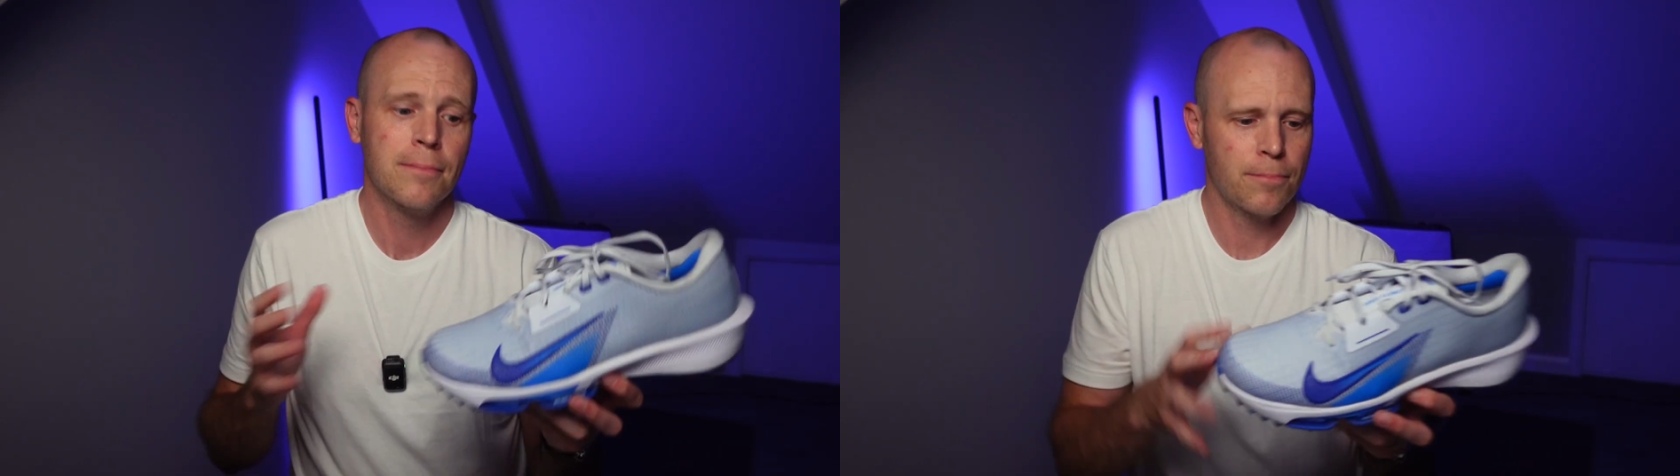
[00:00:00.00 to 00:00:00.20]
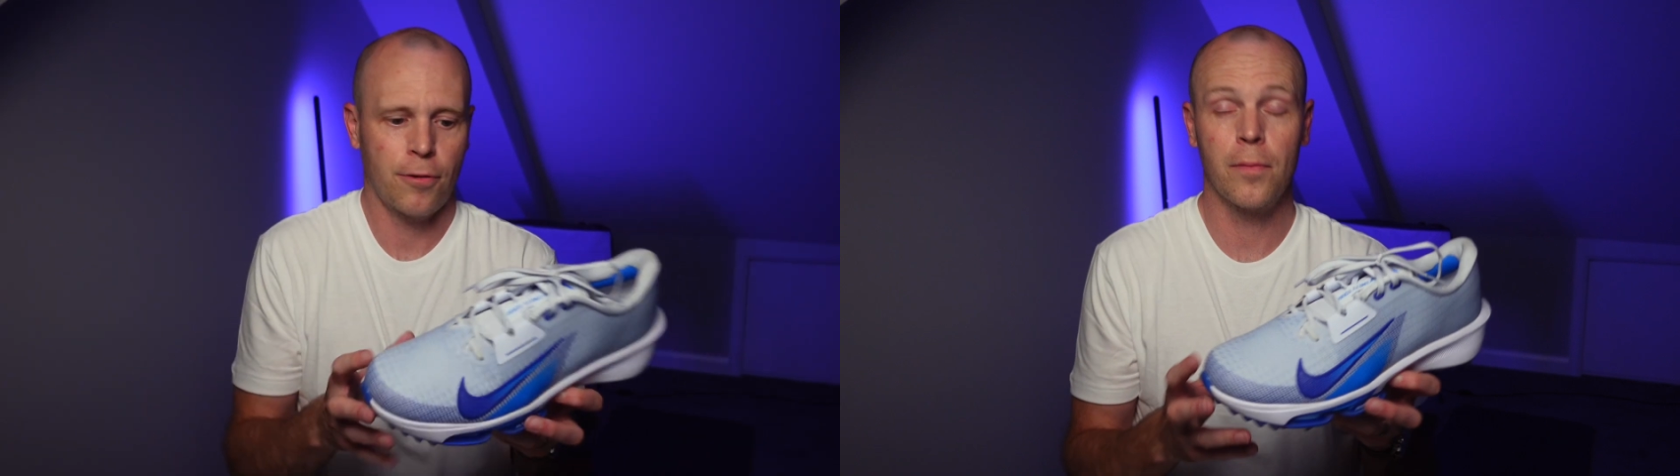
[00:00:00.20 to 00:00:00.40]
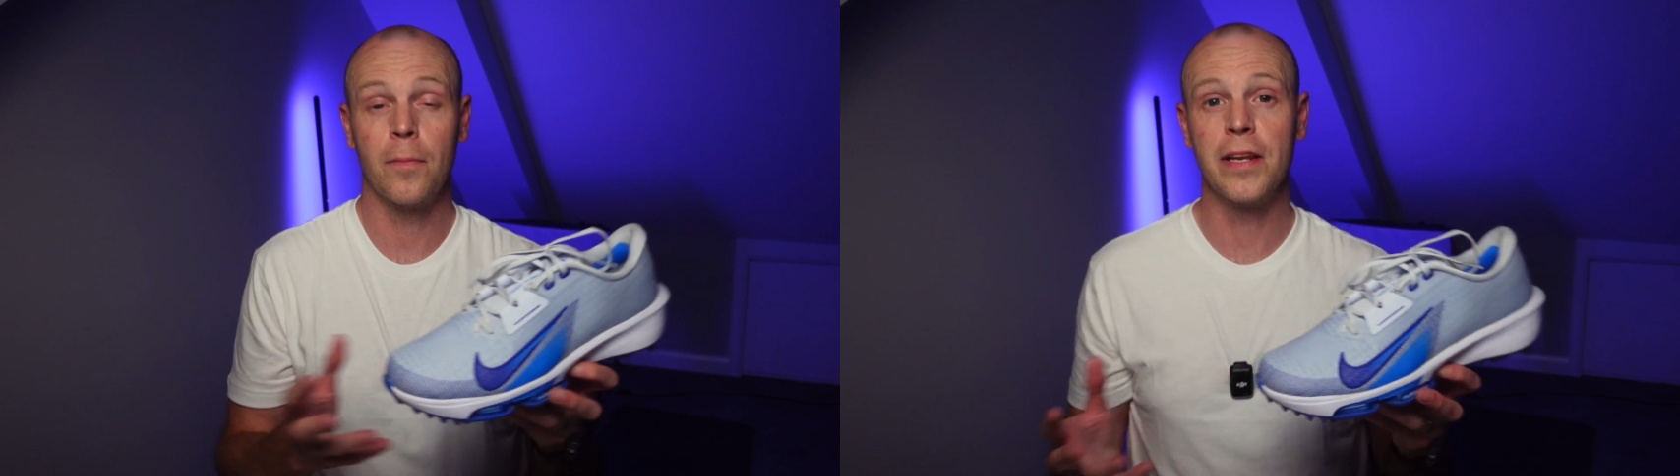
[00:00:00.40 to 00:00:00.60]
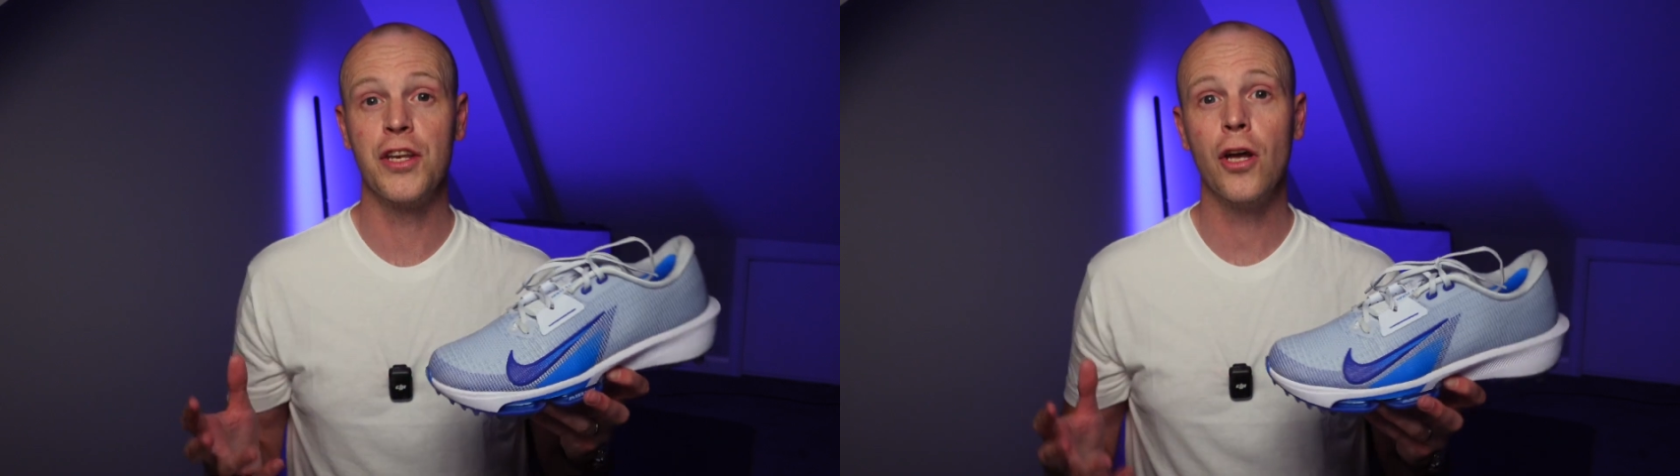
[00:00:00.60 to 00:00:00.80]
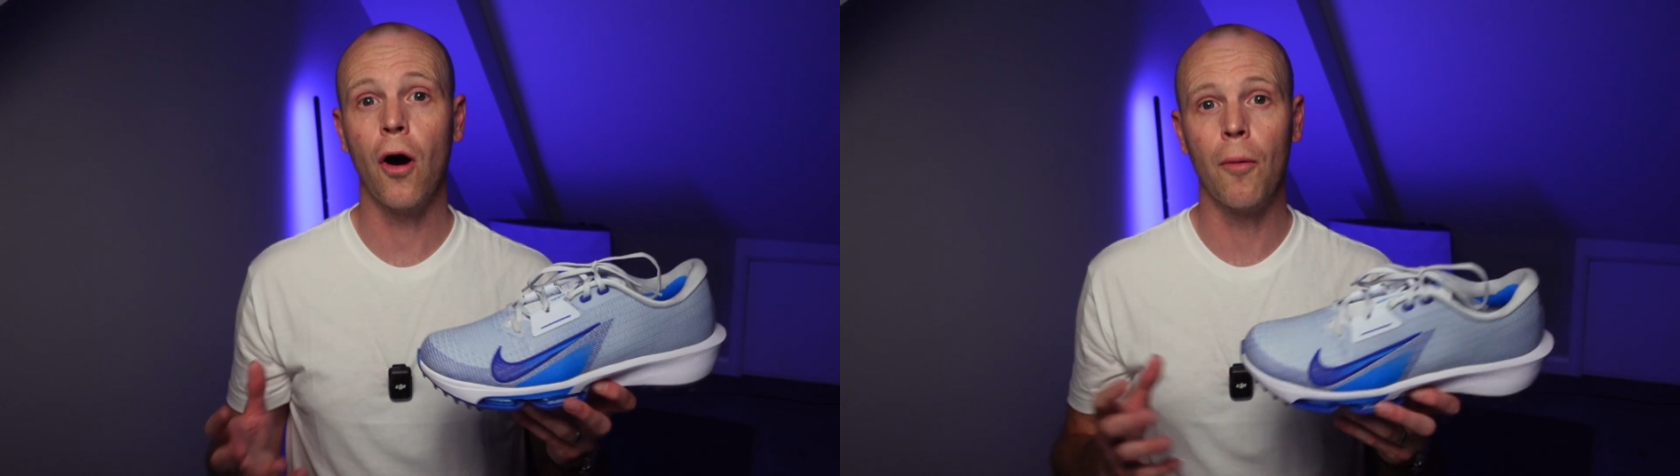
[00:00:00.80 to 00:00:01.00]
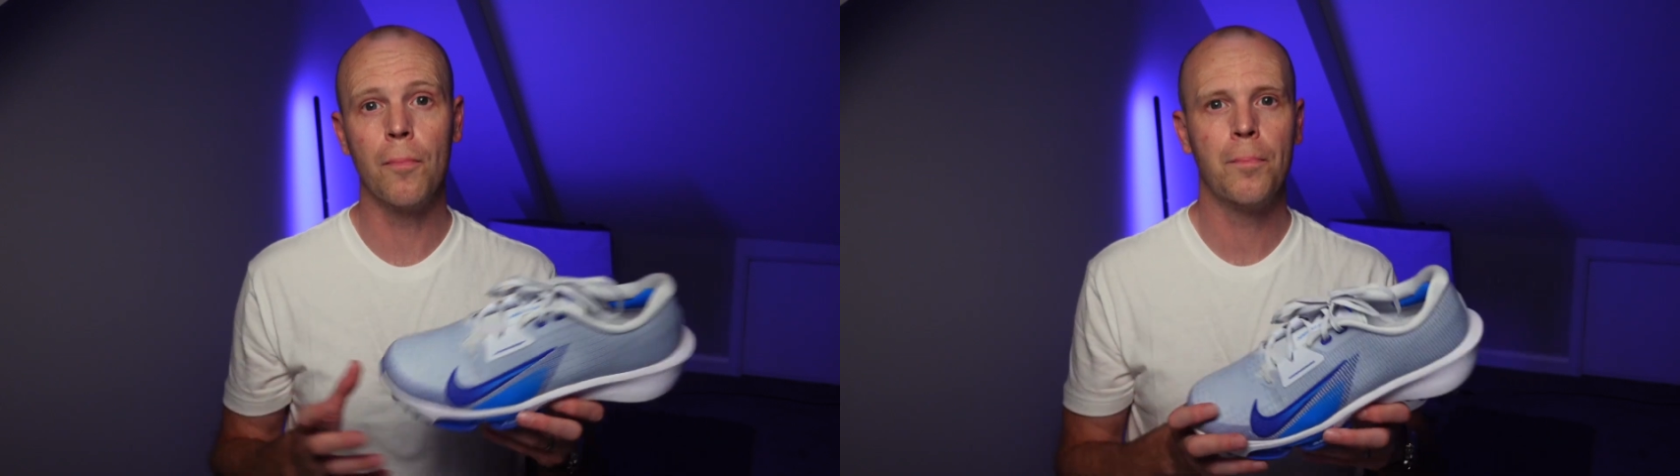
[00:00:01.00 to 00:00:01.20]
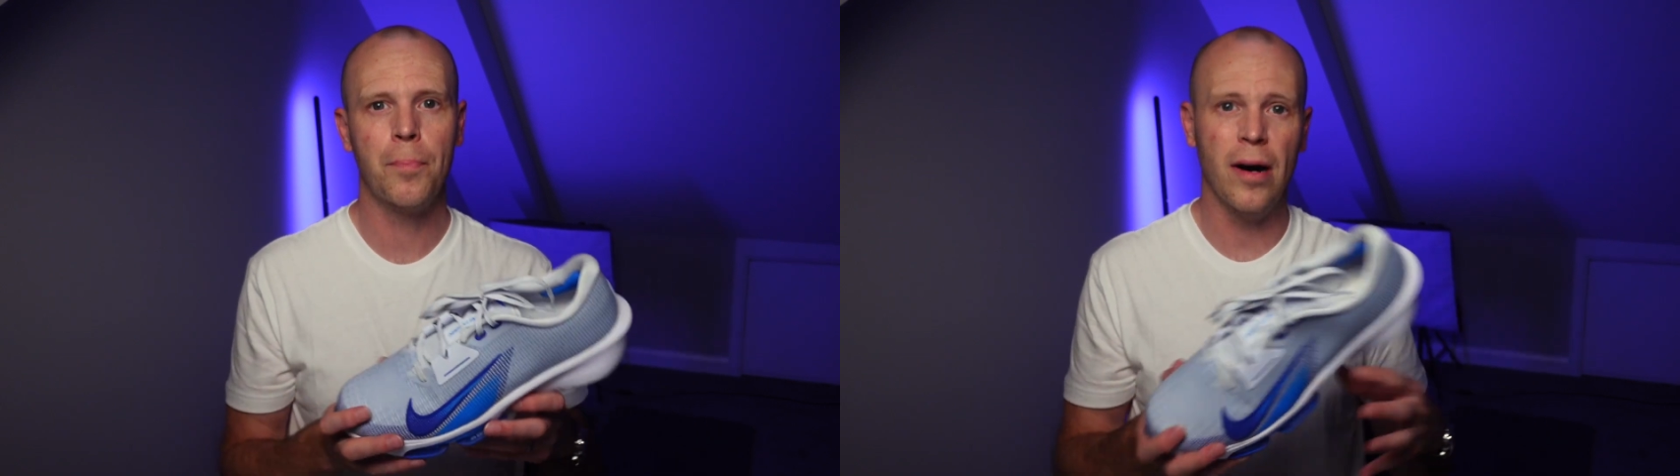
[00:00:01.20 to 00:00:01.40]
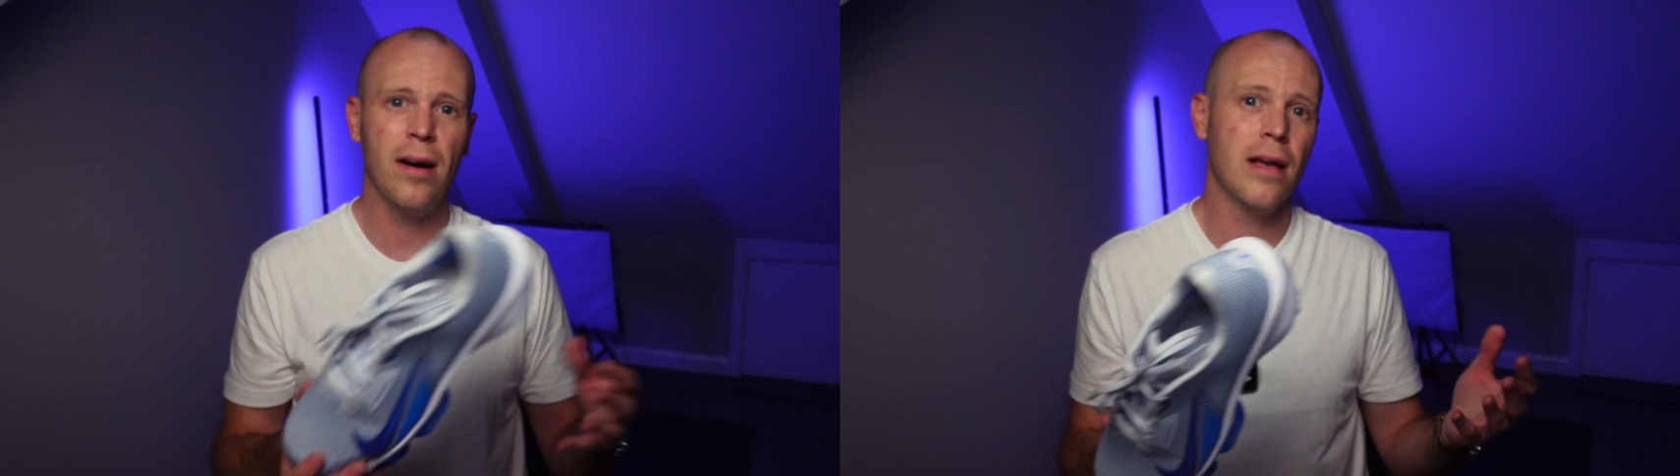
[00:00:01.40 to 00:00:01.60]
Probably not. But